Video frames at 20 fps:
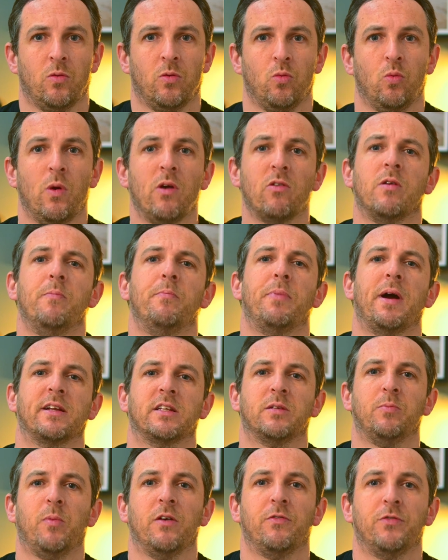Welcome back
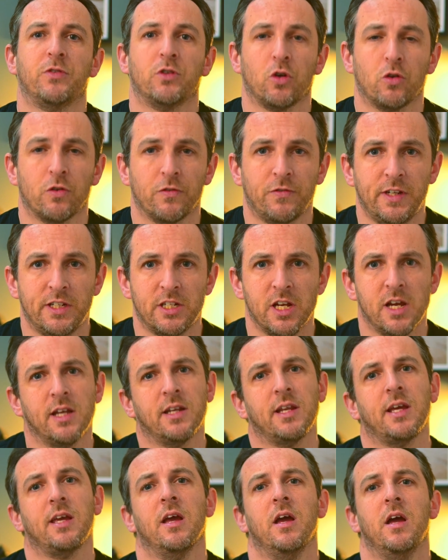to my photography
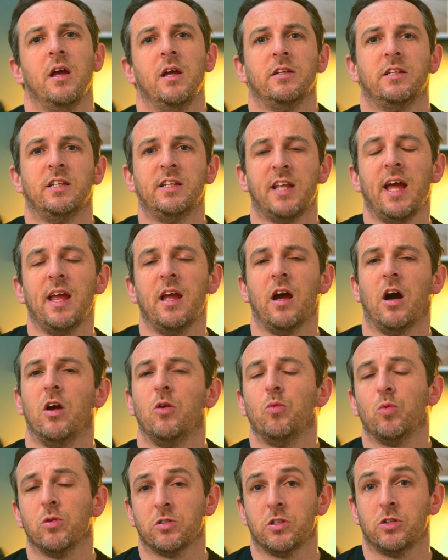journey. Today I
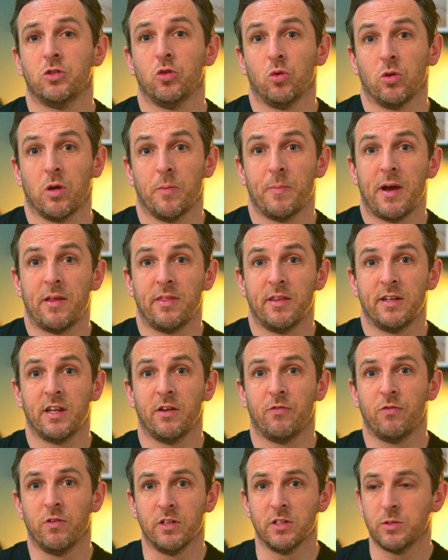want to talk about the
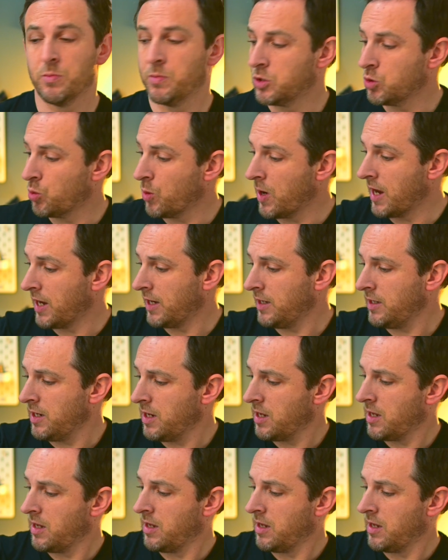difference between